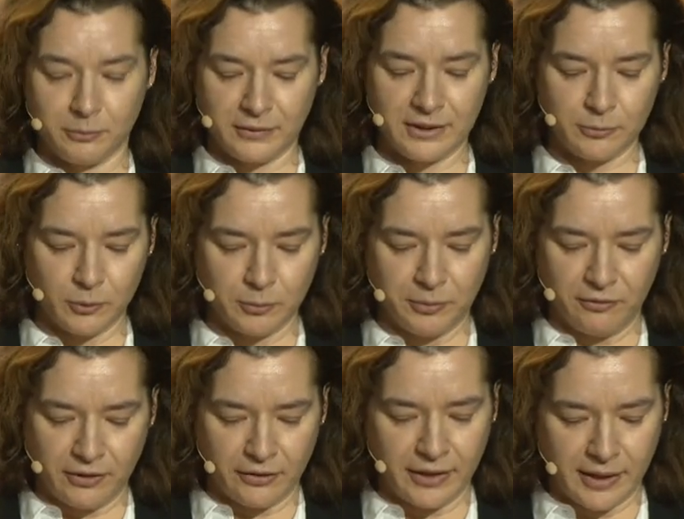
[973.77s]
this would be
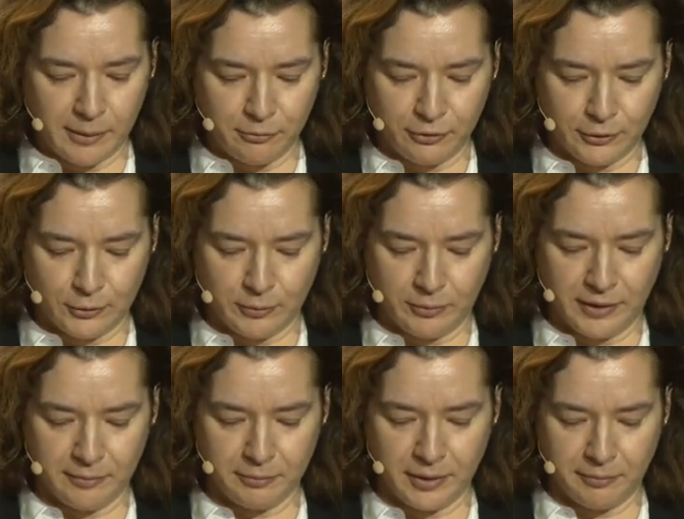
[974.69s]
very helpful to
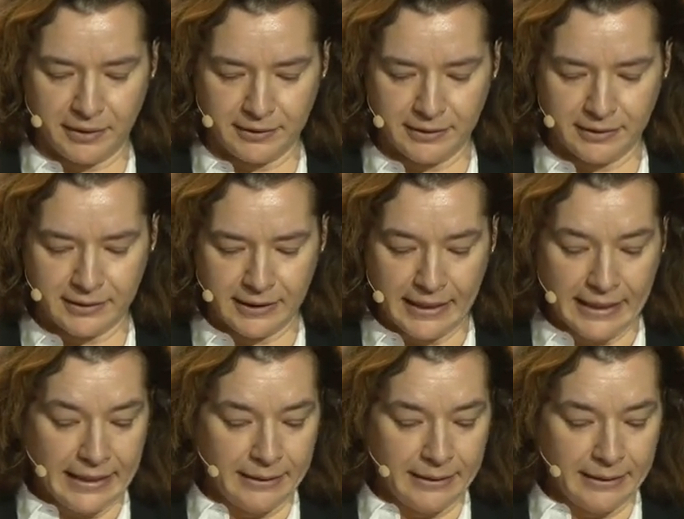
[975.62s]
be implemented.